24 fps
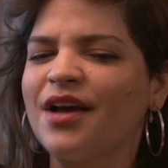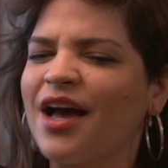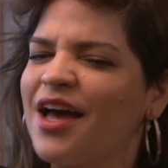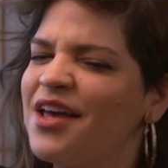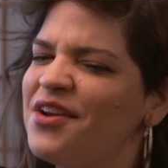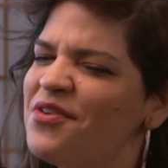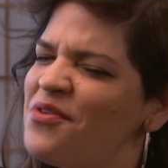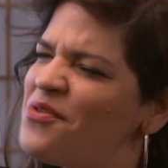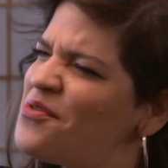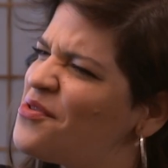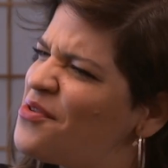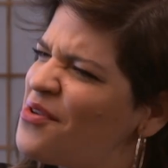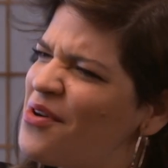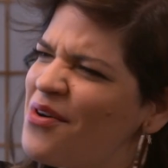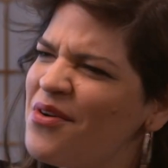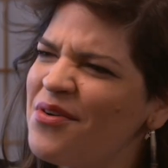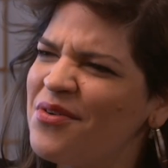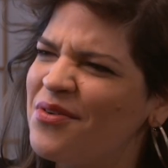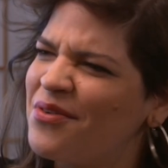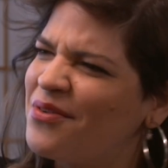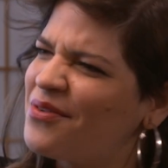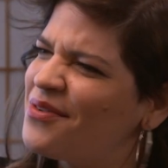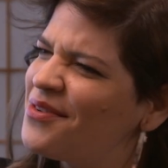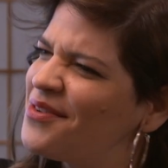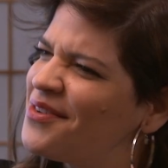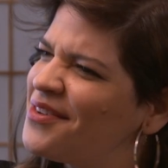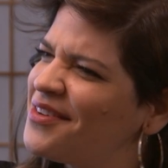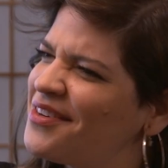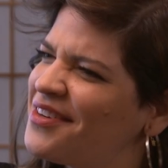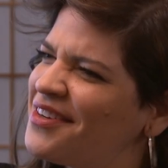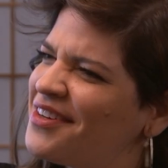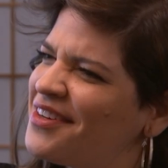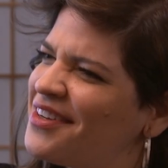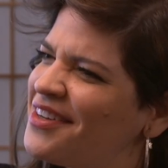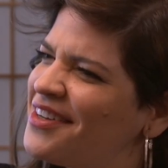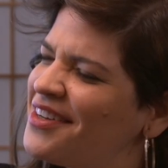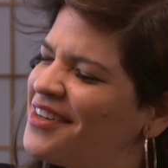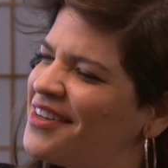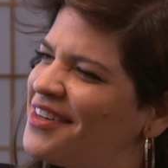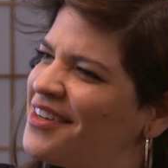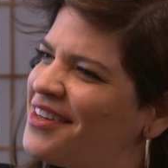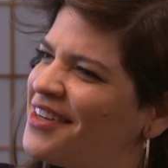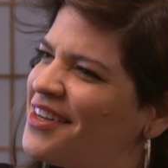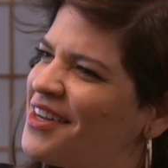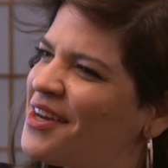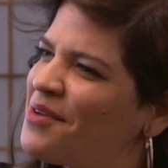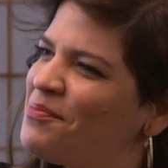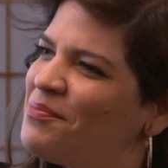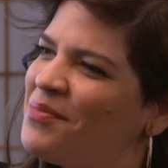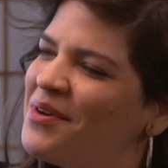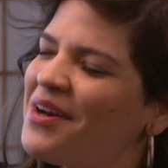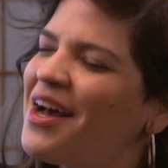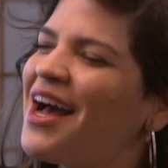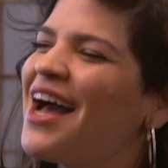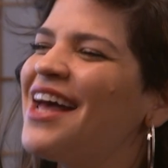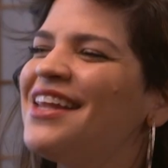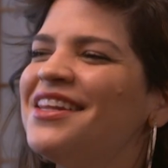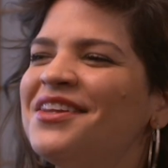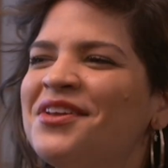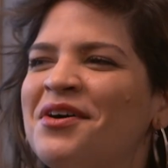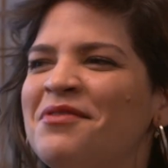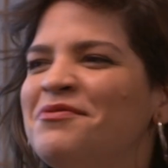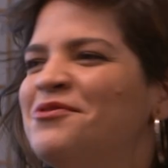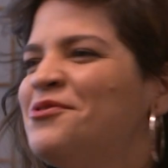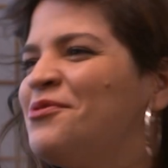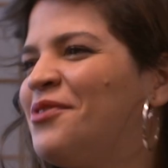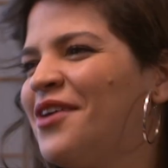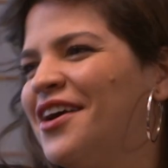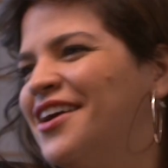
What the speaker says: I don't know. But I loved